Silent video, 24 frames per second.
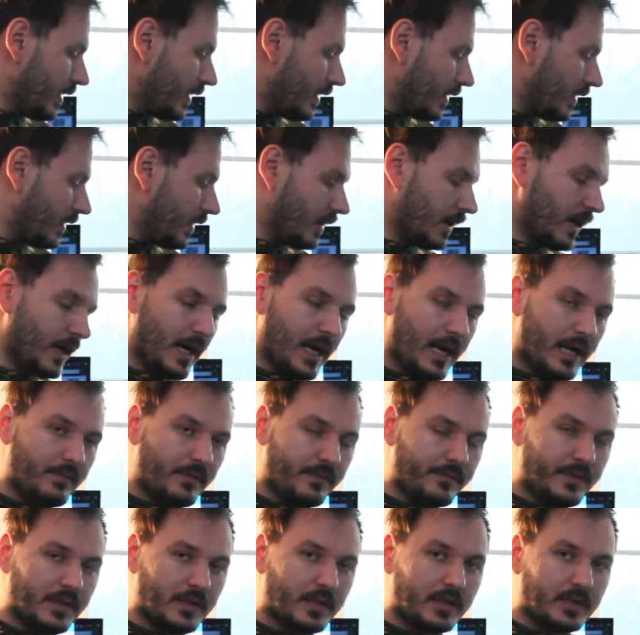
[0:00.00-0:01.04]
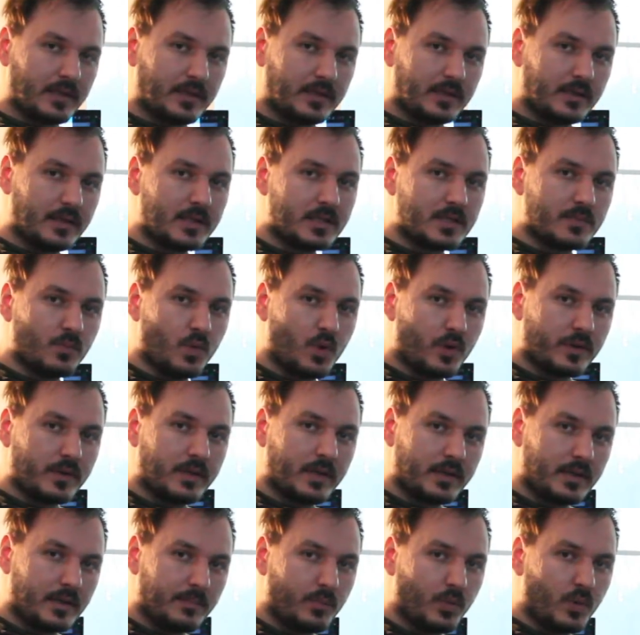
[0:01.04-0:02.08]
I have a feeling that this motor
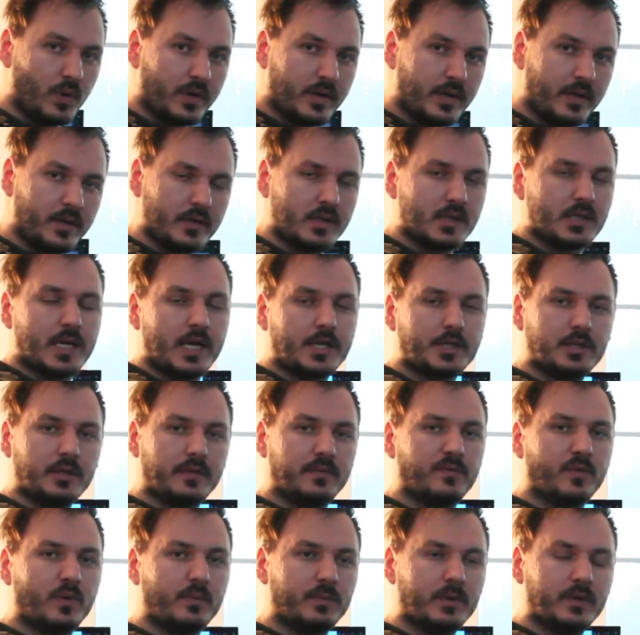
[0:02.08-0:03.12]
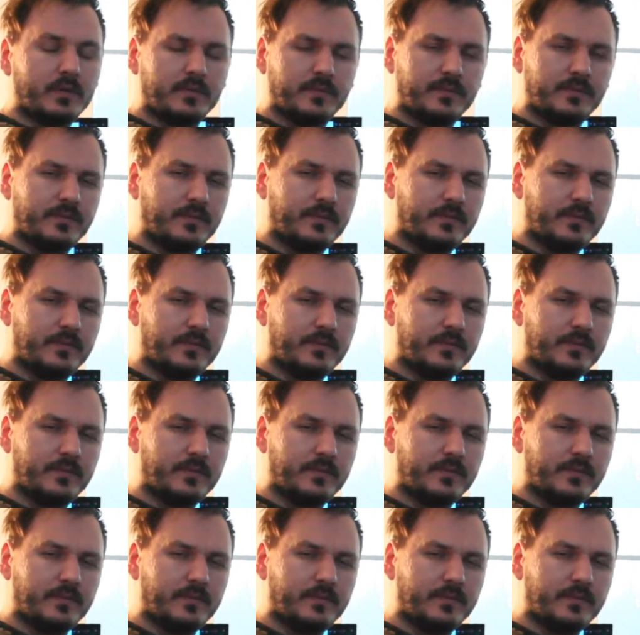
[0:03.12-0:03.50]
that they put in here is actually from the